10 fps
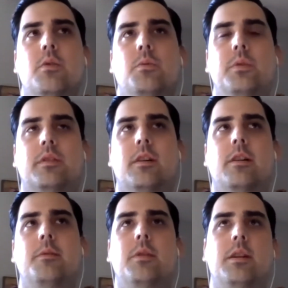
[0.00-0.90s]
We
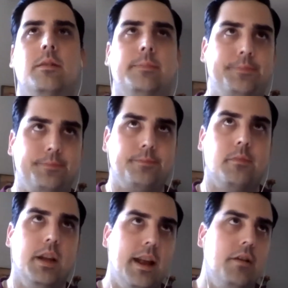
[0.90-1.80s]
thought, well,
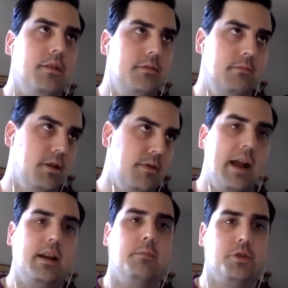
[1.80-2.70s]
now that
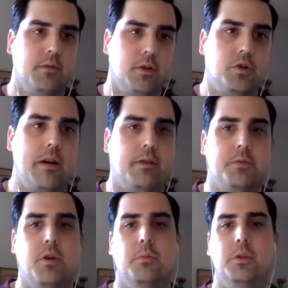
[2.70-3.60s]
90% of our traffic's
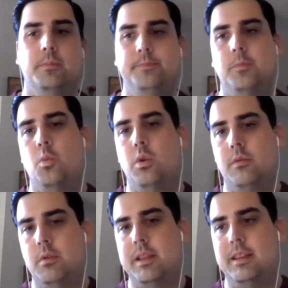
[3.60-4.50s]
mobile, what if
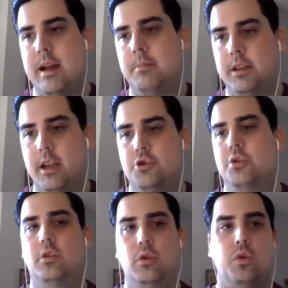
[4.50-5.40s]
we made the
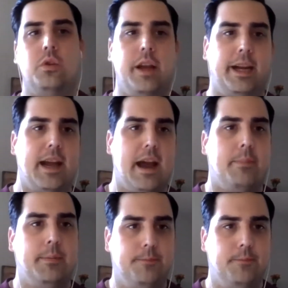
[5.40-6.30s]
application look like an app,
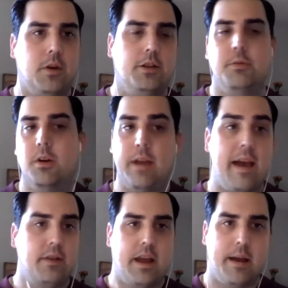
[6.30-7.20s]
right? So we don't
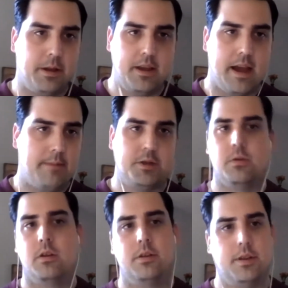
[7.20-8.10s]
have an app on the App
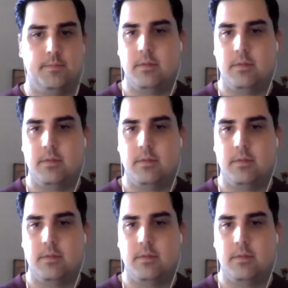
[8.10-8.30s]
Store to